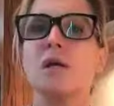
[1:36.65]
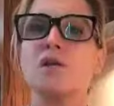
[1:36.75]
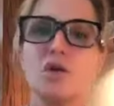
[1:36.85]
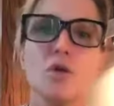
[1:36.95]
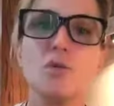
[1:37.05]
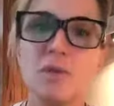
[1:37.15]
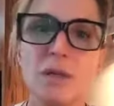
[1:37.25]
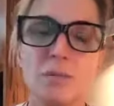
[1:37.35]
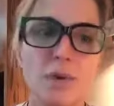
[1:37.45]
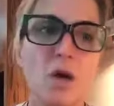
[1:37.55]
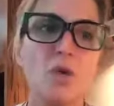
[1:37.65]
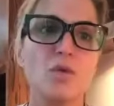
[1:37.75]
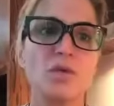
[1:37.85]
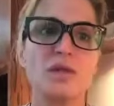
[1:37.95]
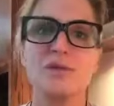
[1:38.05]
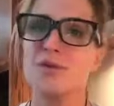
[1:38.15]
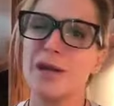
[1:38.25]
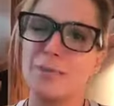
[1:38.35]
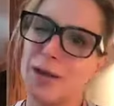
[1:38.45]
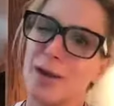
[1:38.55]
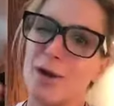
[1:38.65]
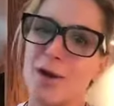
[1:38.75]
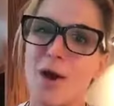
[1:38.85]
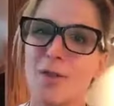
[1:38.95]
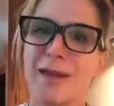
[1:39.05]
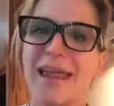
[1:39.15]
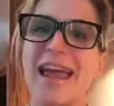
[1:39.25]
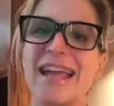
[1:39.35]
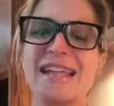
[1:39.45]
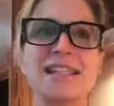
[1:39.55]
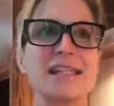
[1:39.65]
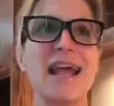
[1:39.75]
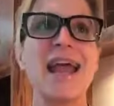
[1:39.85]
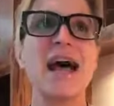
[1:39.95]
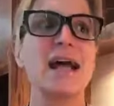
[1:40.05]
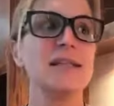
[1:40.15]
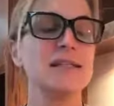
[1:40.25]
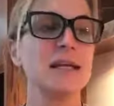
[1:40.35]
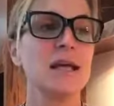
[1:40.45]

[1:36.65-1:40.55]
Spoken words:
tubed in boats, and drank beer on the lakes, and